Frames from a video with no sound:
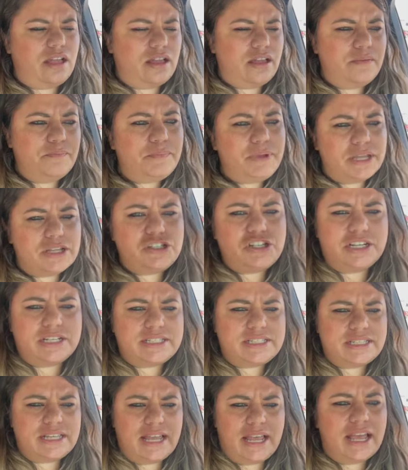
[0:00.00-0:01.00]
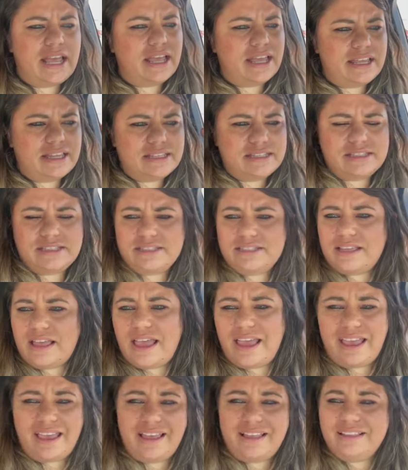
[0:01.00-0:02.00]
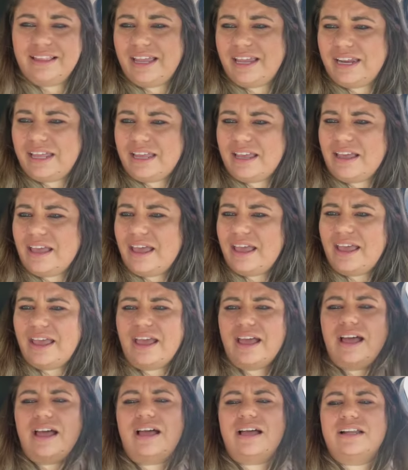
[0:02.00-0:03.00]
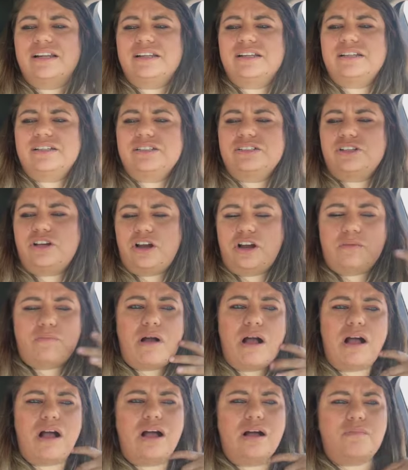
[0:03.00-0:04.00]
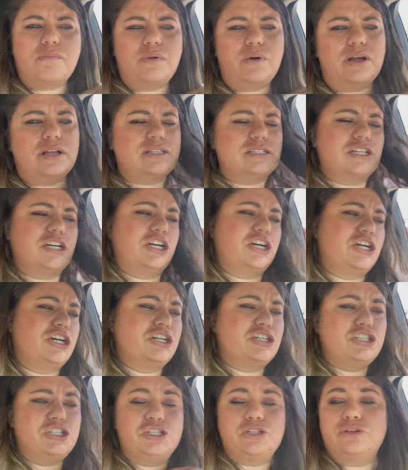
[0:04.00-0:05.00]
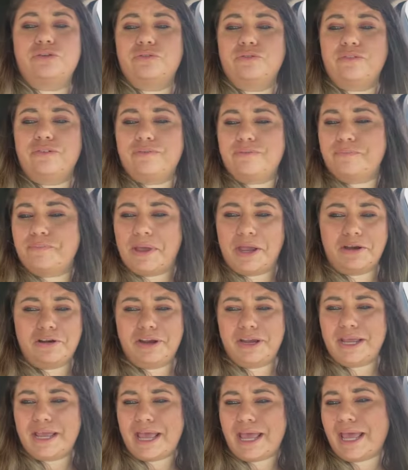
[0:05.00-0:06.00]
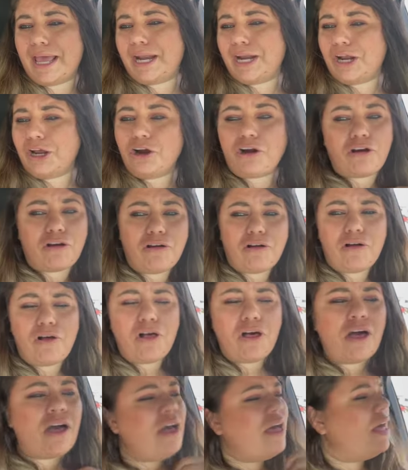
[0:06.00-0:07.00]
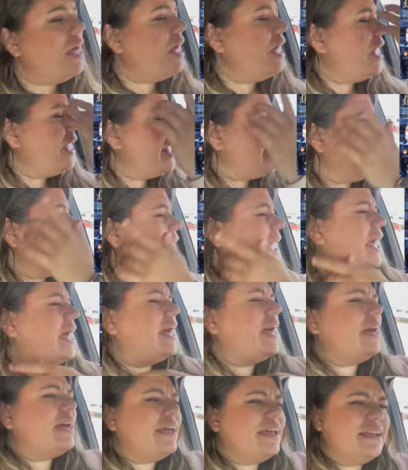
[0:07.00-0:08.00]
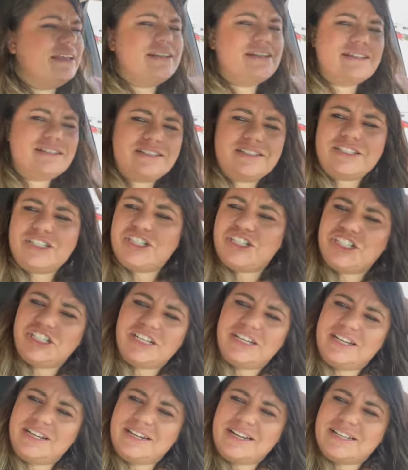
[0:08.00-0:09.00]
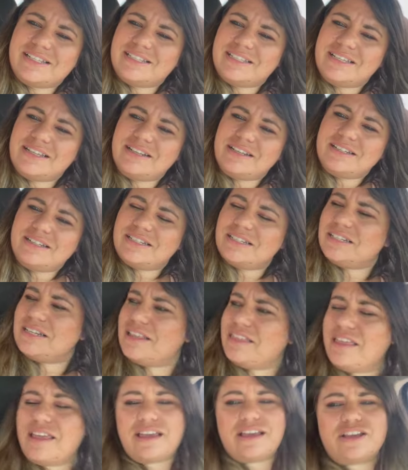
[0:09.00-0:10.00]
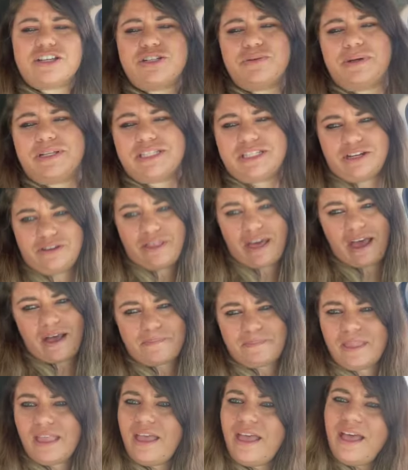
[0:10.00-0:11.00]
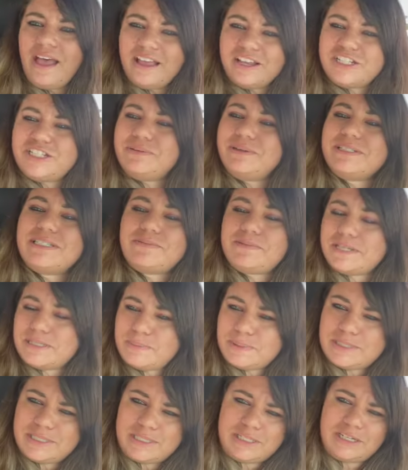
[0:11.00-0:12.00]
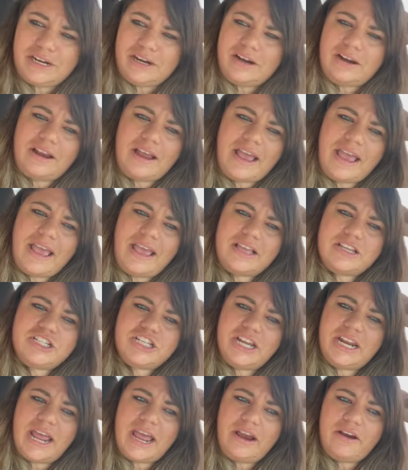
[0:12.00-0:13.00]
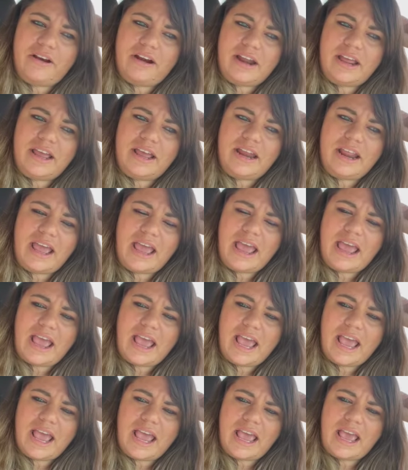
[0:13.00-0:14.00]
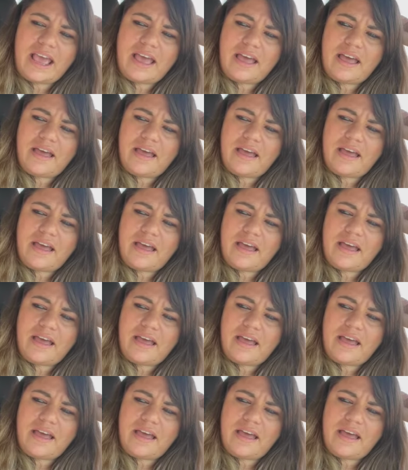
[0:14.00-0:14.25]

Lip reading: Beatrice is a lady, and her mom wants her to marry an earl, and she doesn't think she wants to do that. She wants to be a spinster, and she inherited a